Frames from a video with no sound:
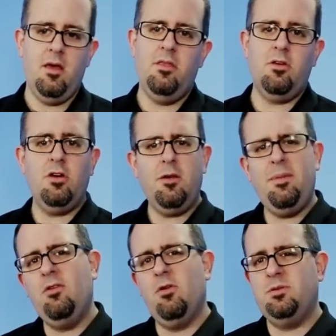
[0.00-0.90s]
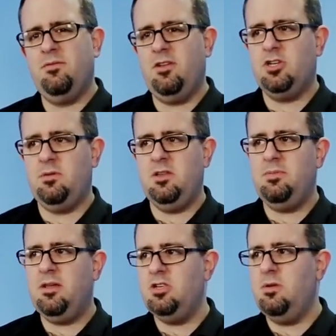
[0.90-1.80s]
There could be groups of instruments
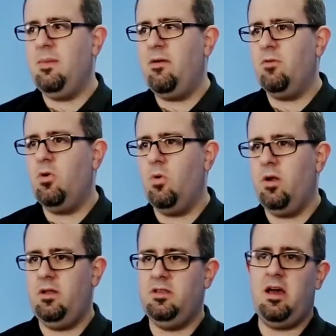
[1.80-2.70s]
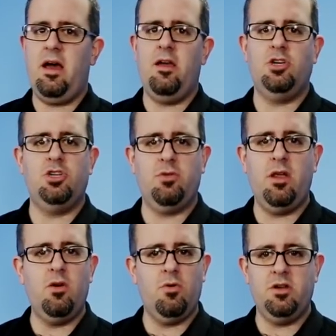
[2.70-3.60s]
because you might record an entire
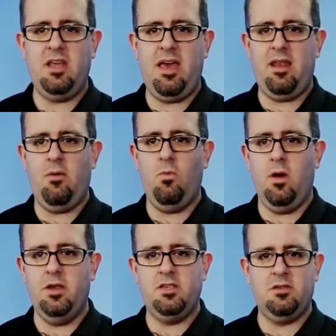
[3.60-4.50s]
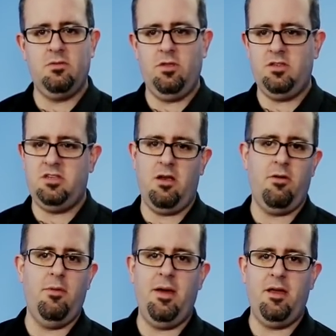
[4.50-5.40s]
string quartet at once with a
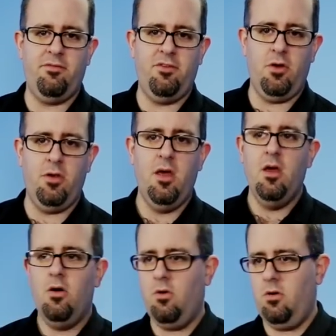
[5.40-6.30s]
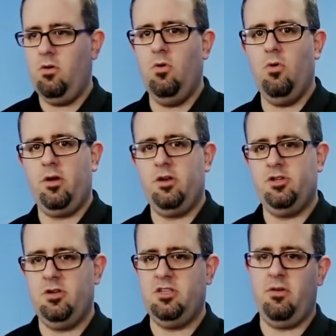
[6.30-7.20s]
stereo microphone or a whole
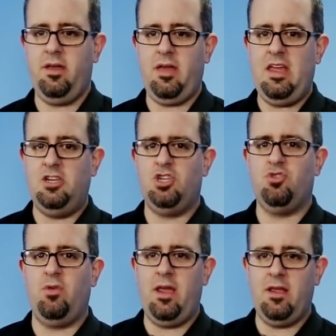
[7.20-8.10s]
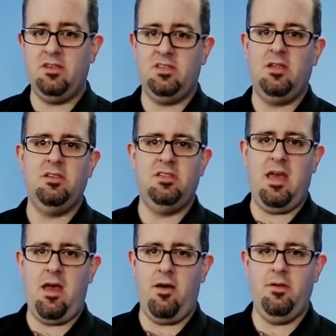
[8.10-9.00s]
orchestra, so like a strings
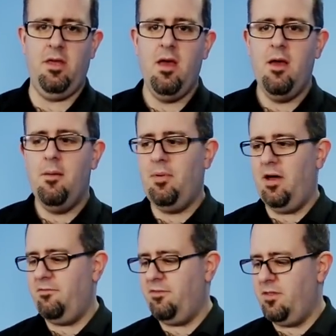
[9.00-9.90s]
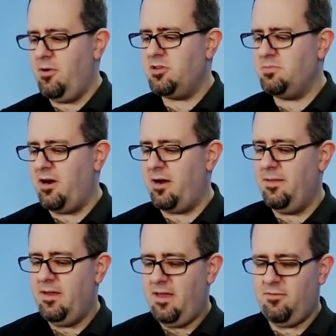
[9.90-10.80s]
sound. But for the most part,
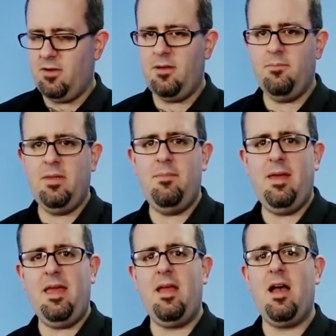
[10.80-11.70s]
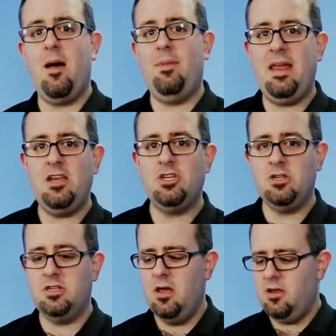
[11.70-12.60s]
if you're going to be making
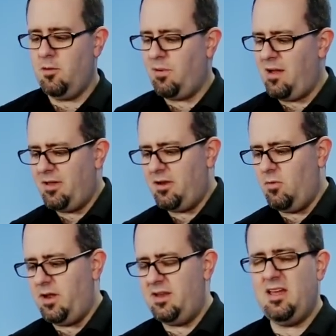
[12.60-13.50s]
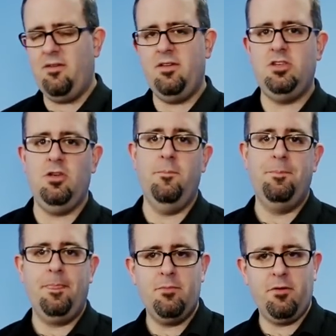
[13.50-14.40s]
combinations, you're probably going to want to delve into
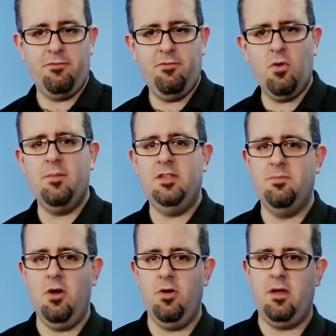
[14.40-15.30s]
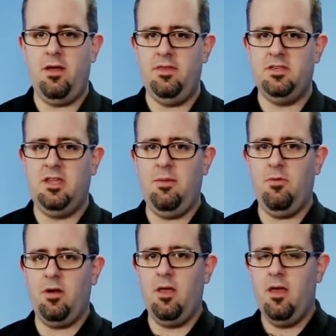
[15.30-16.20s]
performance mode on this
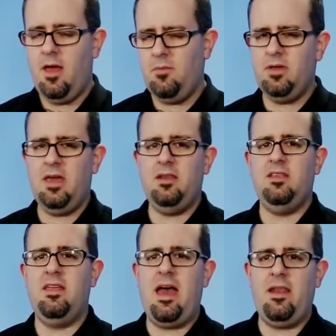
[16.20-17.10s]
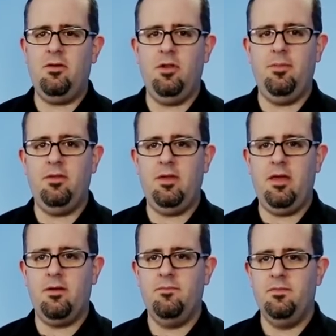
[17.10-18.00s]
keyboard, and we'll get into that a little bit
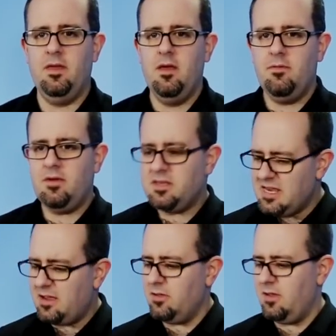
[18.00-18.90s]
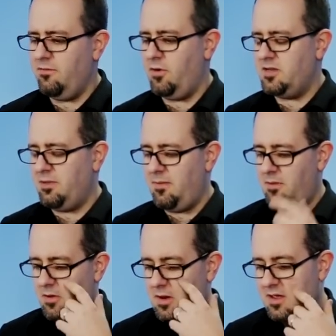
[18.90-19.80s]
later. Let's take a look at voice play
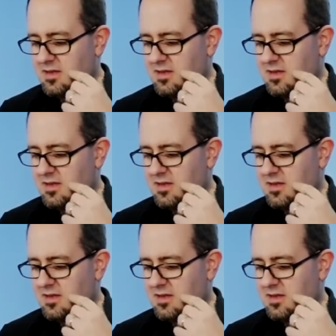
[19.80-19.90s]
mode.